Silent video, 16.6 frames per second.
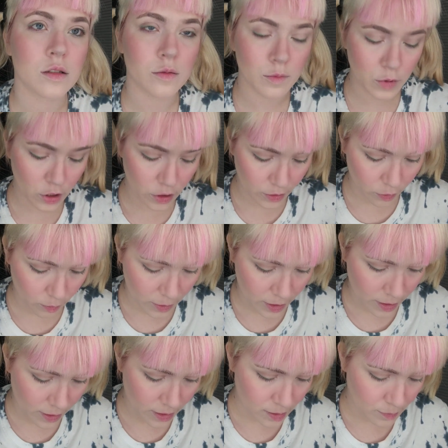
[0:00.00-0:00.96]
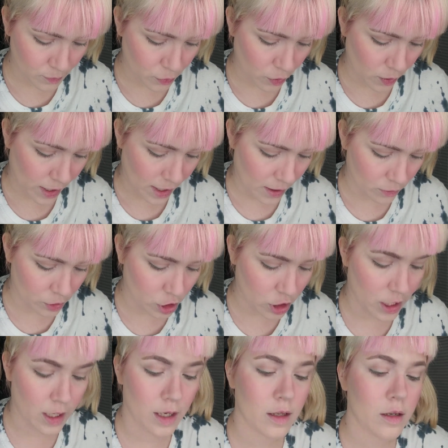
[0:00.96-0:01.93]
I'm going to put a little bit of this brown
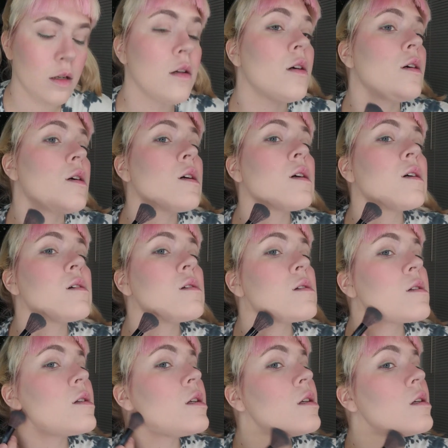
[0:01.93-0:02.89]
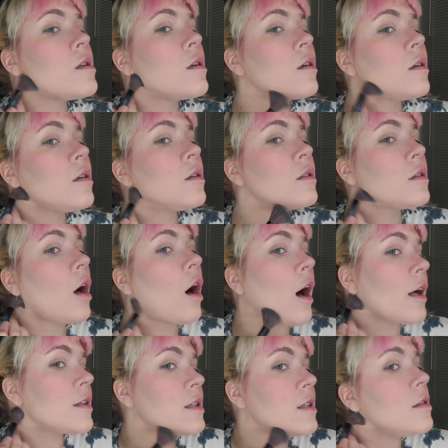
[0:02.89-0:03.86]
shade under here.
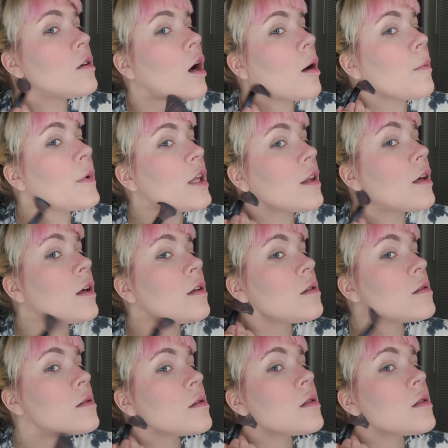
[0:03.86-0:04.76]
Tati taught me this.